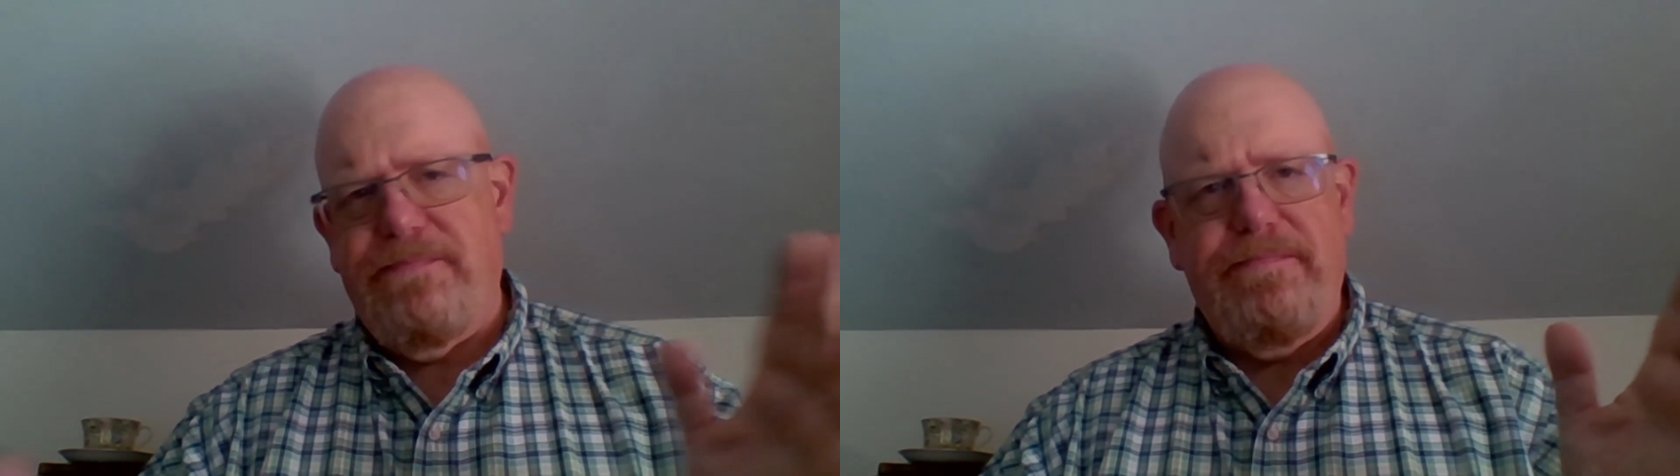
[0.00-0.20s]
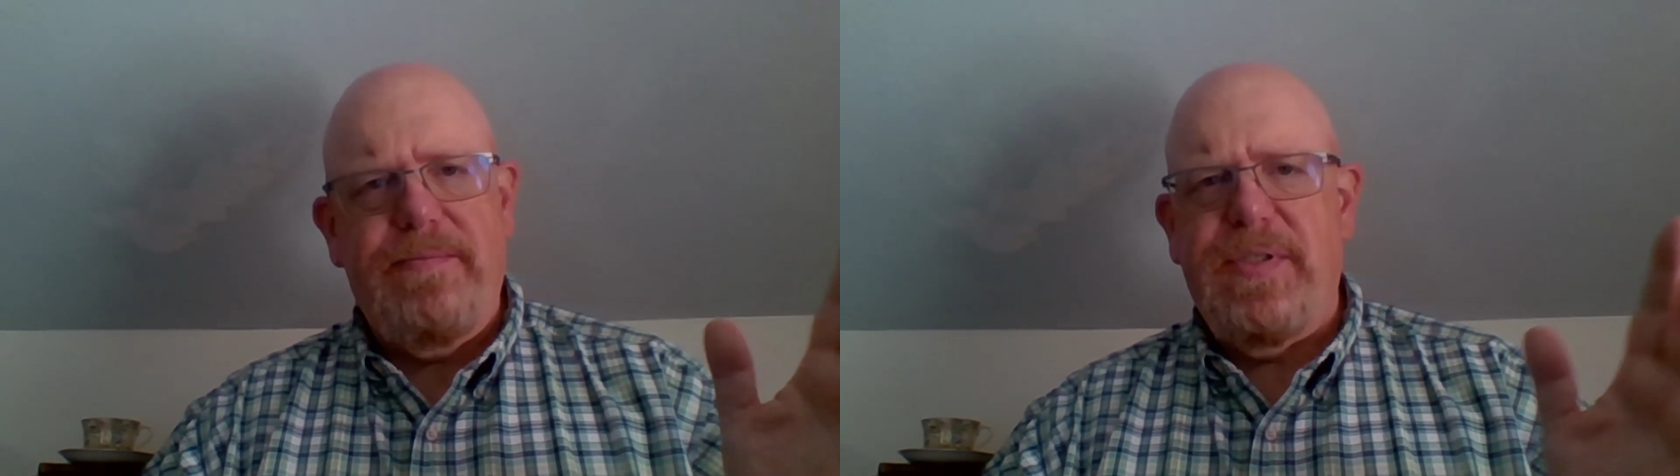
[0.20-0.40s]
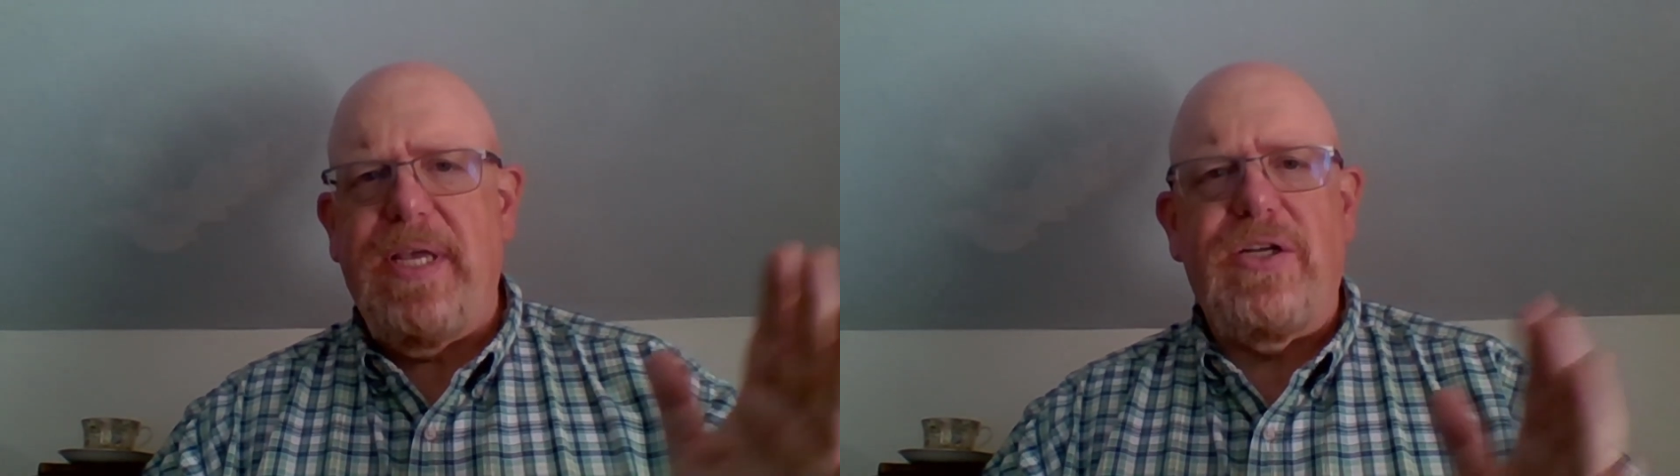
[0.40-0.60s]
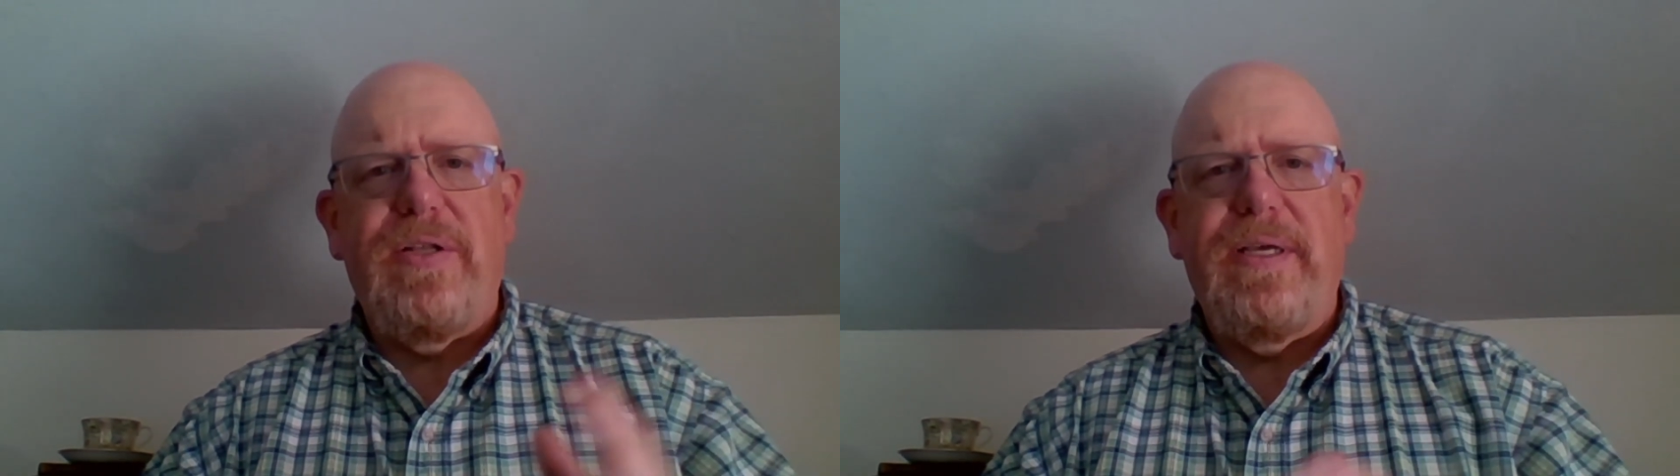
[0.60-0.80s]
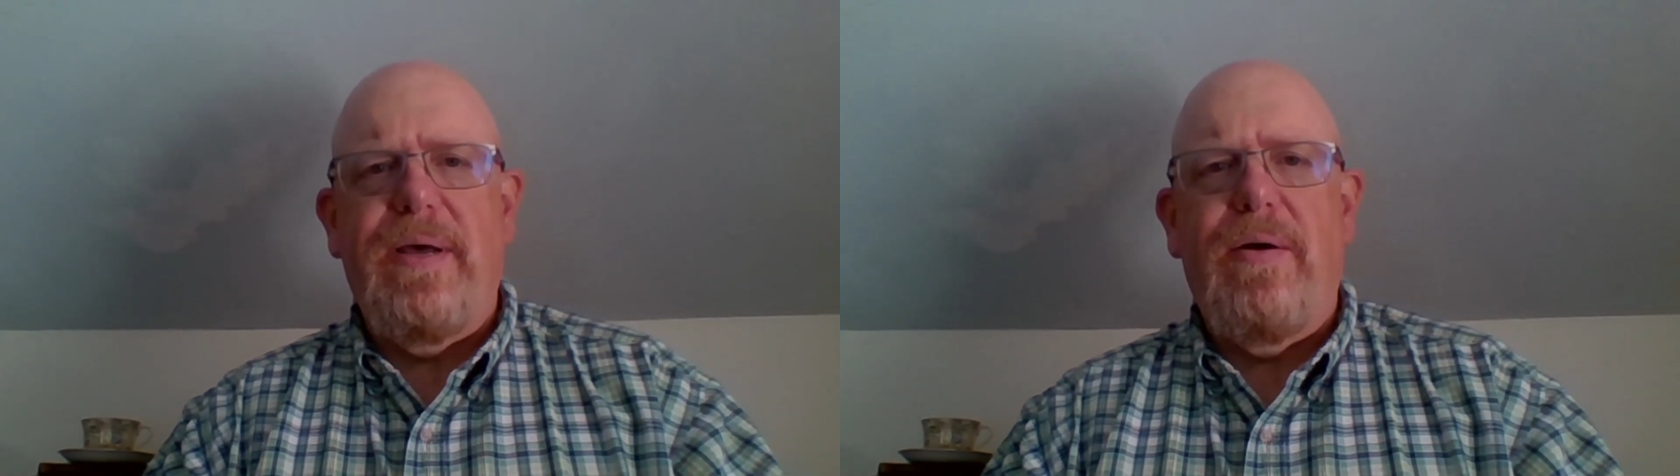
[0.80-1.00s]

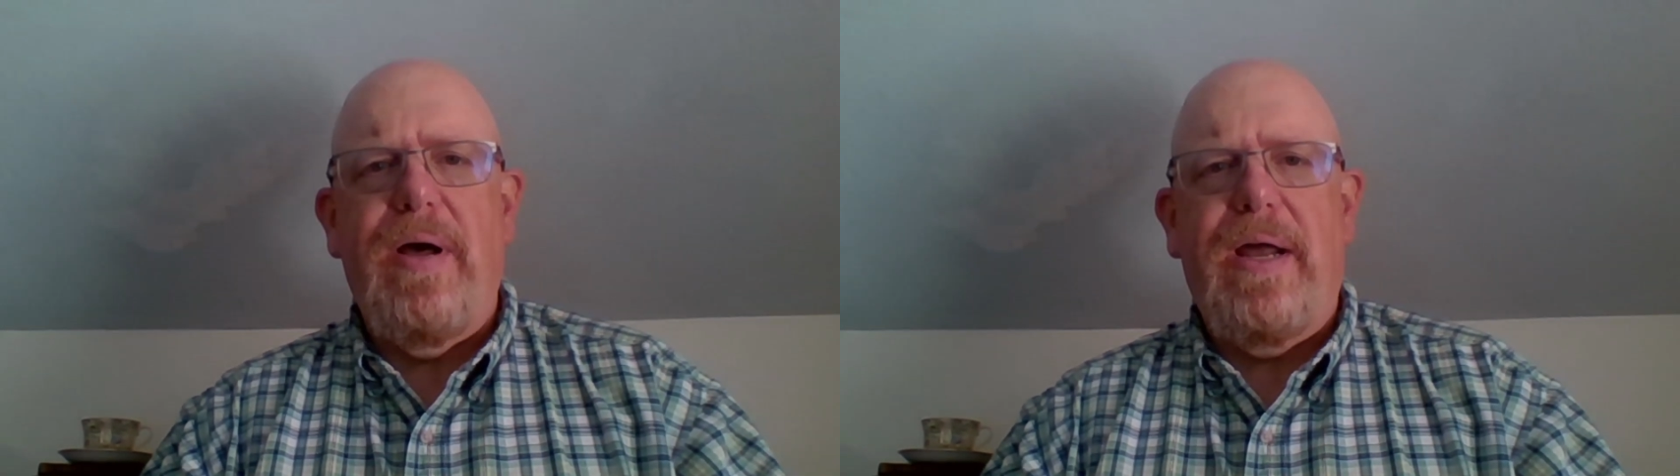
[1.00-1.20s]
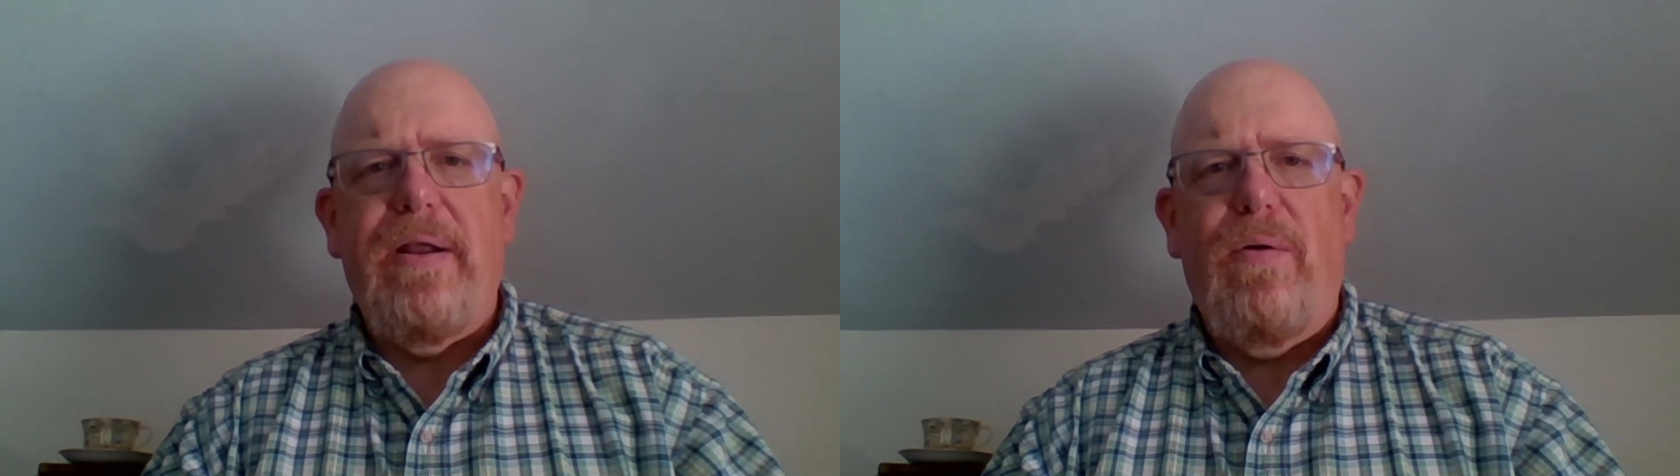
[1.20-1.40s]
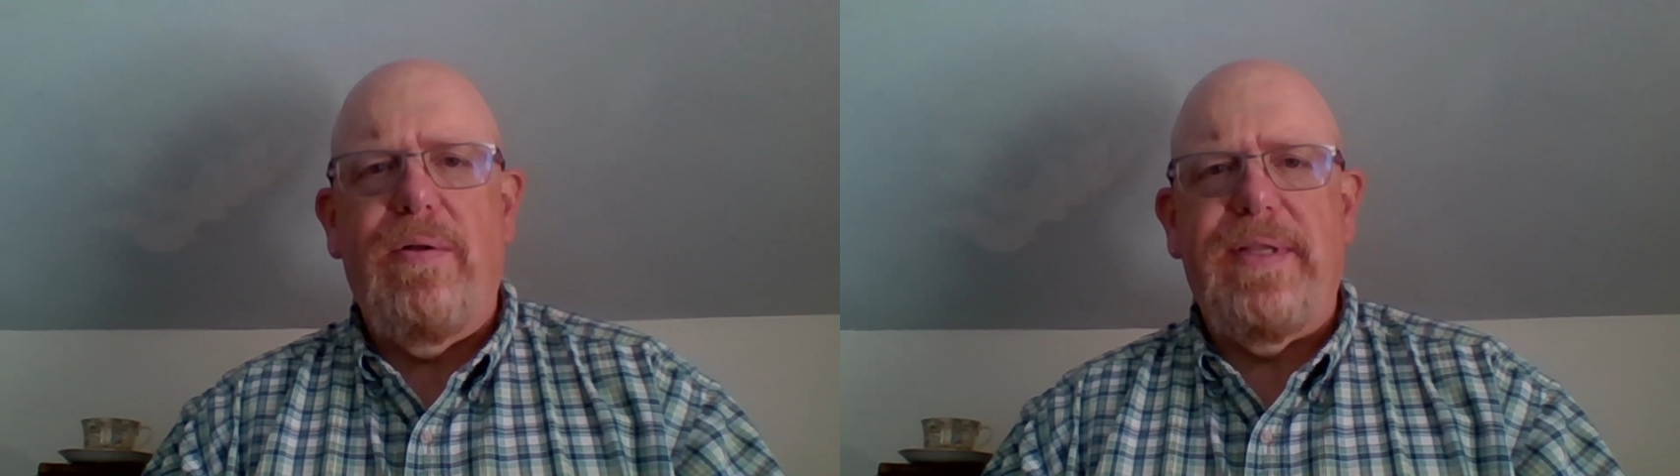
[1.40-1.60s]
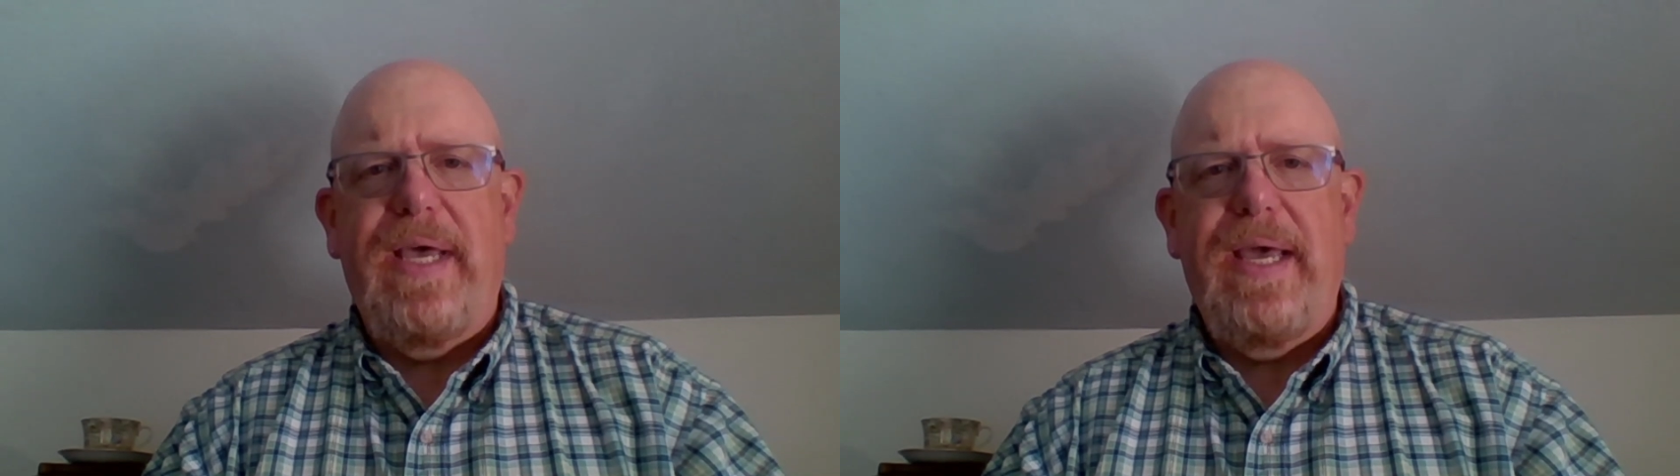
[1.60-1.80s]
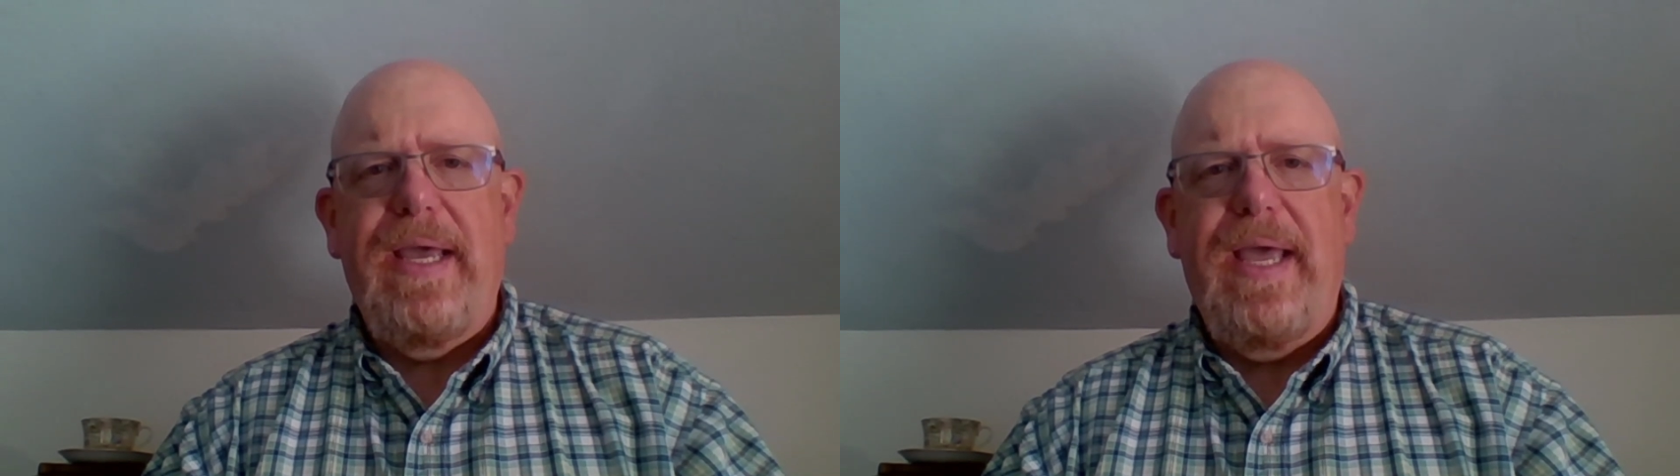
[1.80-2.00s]
scheduling out a whole
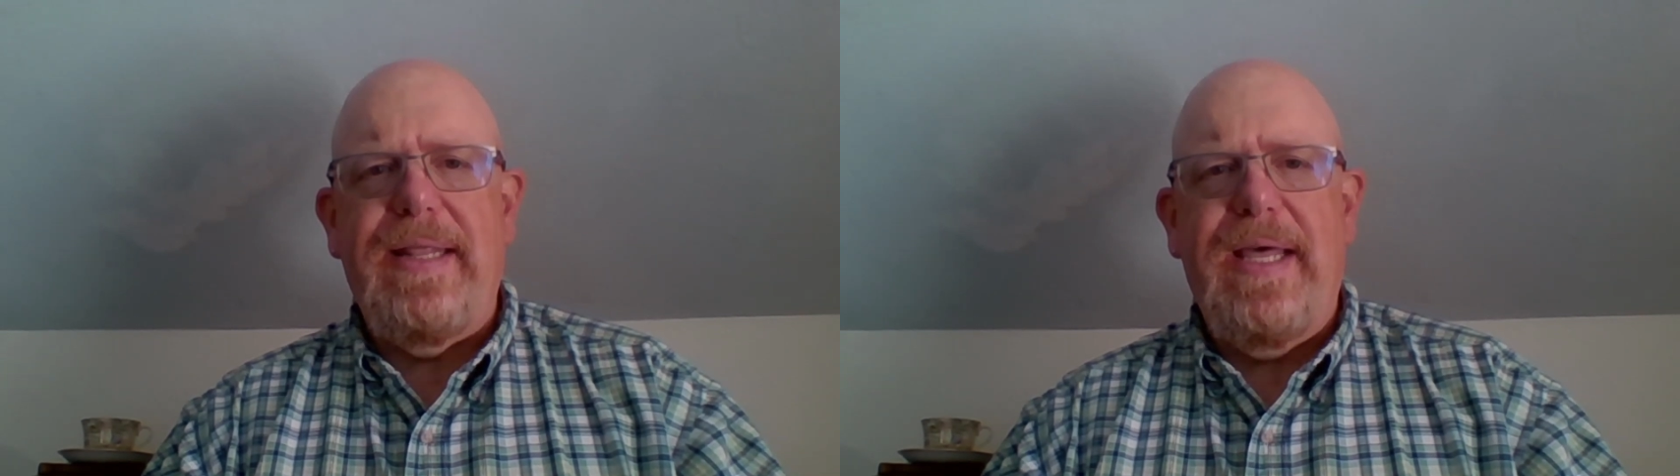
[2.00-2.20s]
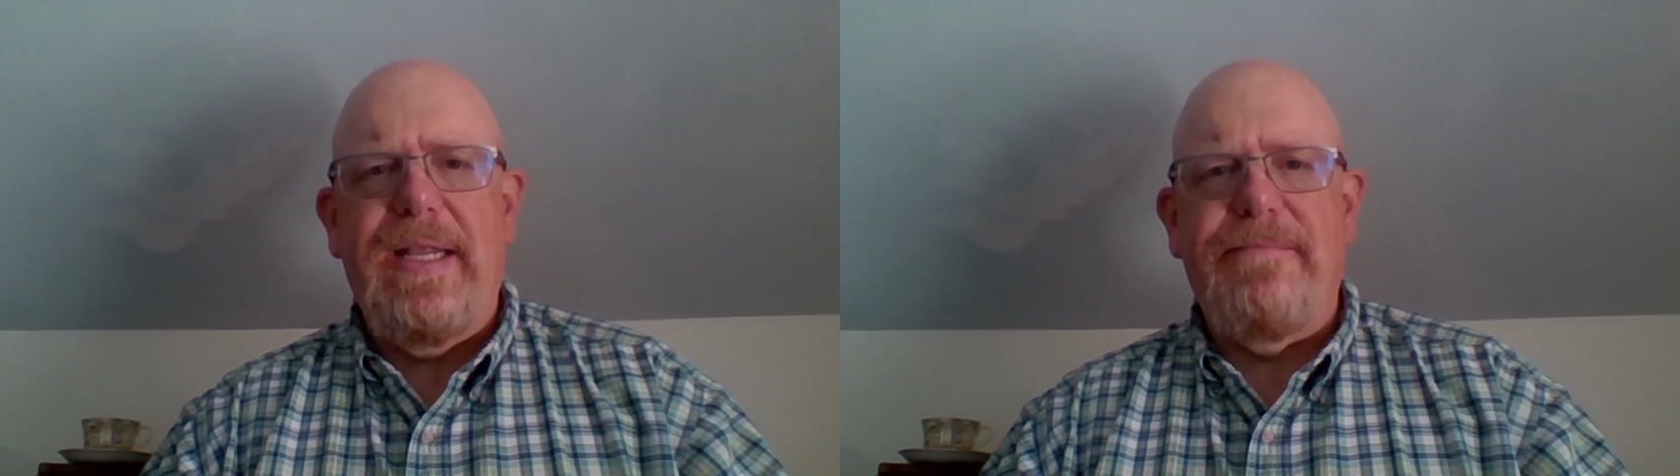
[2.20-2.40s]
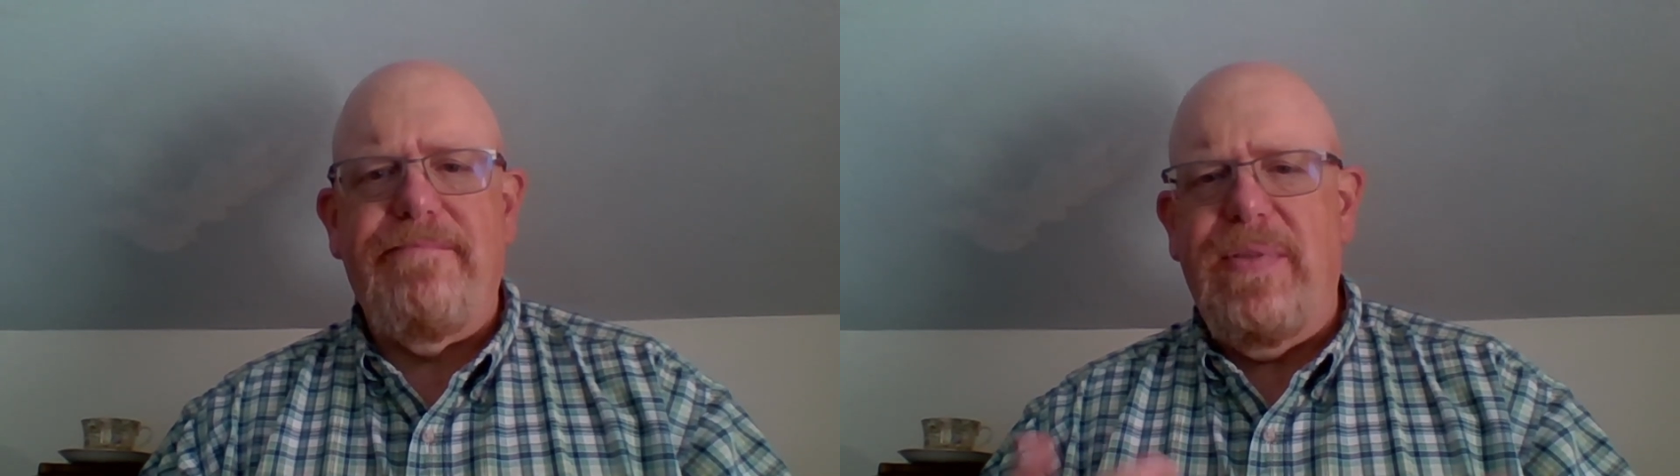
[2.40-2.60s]
day and then